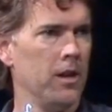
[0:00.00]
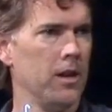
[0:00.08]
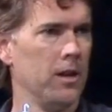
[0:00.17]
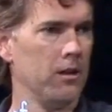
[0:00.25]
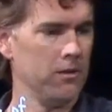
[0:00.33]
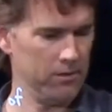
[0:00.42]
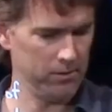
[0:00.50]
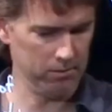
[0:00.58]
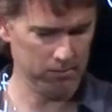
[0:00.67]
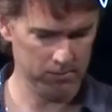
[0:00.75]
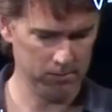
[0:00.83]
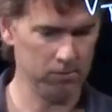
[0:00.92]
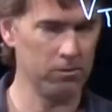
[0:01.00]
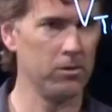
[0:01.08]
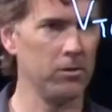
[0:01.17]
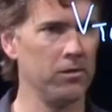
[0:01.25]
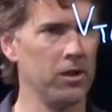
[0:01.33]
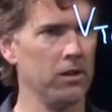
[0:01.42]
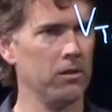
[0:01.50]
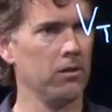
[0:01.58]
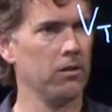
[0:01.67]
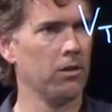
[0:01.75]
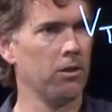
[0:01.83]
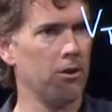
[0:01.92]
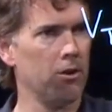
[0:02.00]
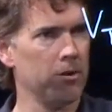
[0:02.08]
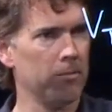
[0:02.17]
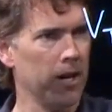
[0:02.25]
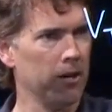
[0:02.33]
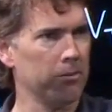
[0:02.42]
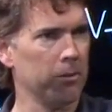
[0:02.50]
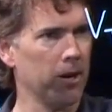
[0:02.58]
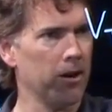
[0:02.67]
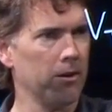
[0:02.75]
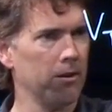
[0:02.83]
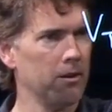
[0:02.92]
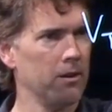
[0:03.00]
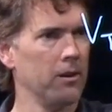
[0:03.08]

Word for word: is, what do we say? 30 miles per hour.